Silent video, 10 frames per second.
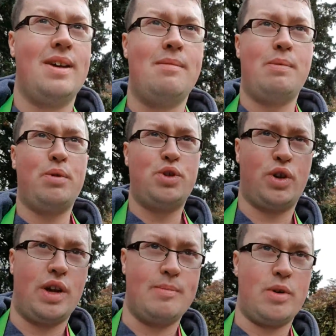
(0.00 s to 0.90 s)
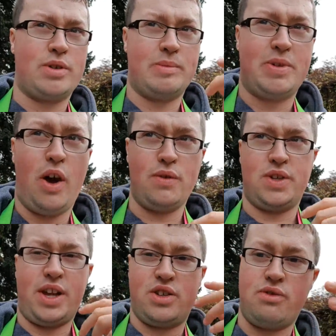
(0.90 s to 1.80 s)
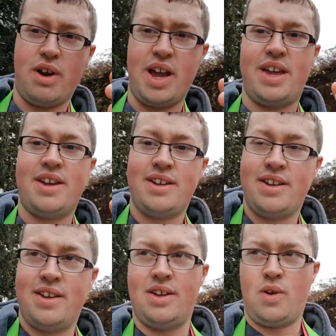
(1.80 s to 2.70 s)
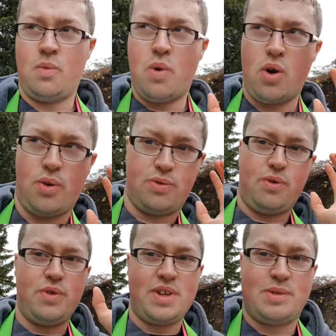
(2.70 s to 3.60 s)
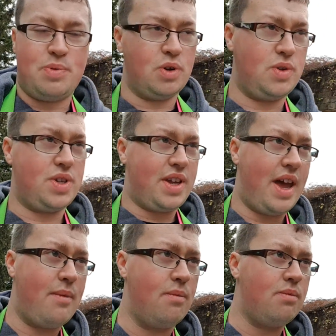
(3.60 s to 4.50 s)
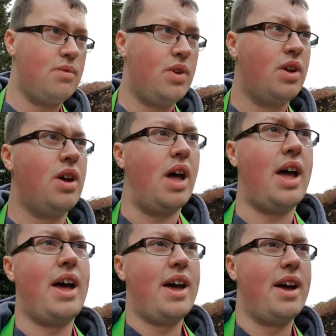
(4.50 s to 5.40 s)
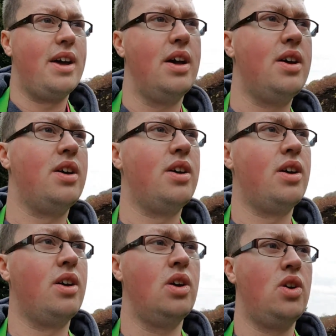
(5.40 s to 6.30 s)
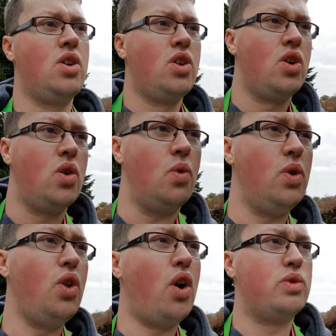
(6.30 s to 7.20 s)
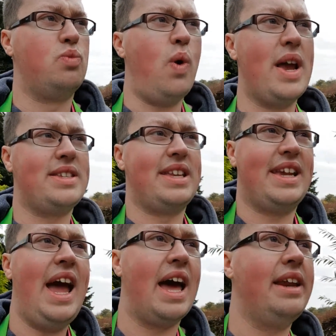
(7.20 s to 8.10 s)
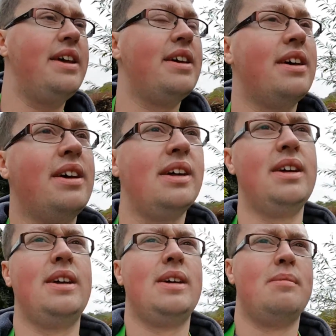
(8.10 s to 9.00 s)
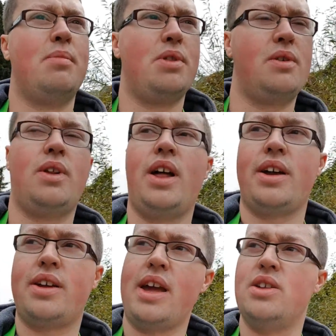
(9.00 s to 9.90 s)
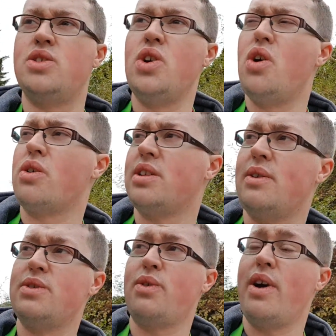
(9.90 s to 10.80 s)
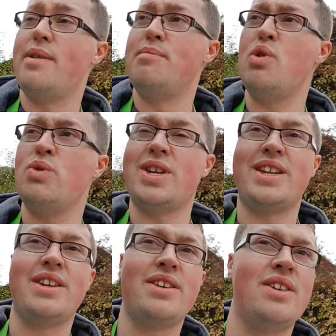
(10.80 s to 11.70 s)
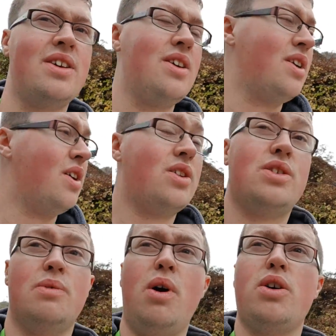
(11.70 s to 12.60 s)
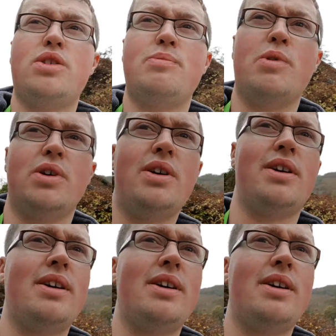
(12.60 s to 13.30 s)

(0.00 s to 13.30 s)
People took it amongst themselves to like try walk through these puddles and get uh, well, not as wet as they can, but they were like getting soaked and it was quite amusing to watch but